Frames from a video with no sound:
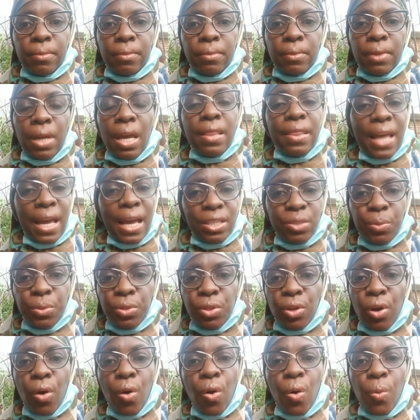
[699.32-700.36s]
And that's what
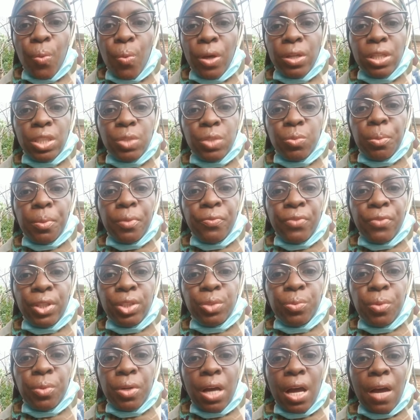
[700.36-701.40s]
the Whole Wellness Woman
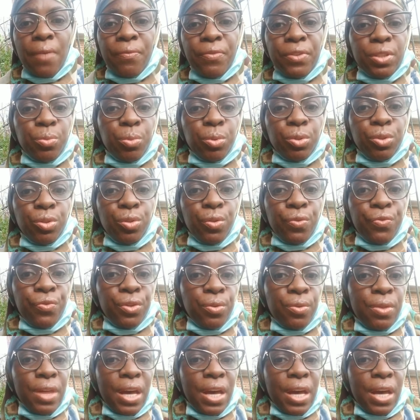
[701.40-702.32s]
Virtual Conference will do for you.